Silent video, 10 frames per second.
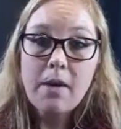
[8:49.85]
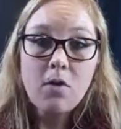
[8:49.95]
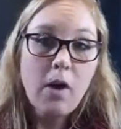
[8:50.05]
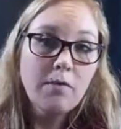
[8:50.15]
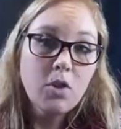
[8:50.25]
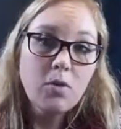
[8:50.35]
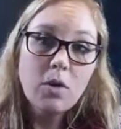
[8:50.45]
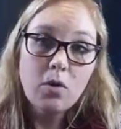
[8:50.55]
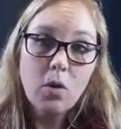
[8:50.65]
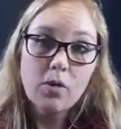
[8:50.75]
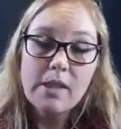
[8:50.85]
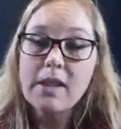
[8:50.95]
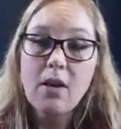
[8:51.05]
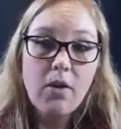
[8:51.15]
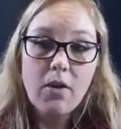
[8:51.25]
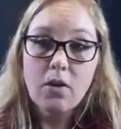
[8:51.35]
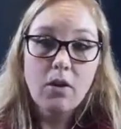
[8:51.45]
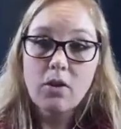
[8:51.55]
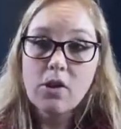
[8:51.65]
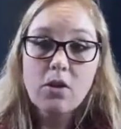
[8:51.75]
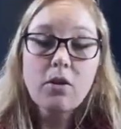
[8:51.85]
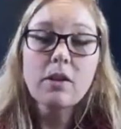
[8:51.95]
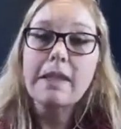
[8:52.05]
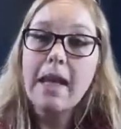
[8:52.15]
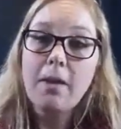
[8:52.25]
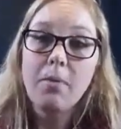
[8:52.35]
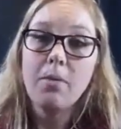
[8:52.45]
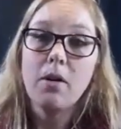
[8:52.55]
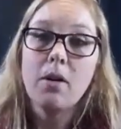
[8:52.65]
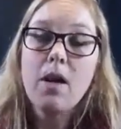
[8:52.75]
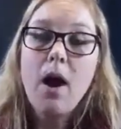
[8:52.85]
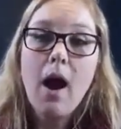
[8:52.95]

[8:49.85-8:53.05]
If you have 2-year-olds in there, they're certainly capable,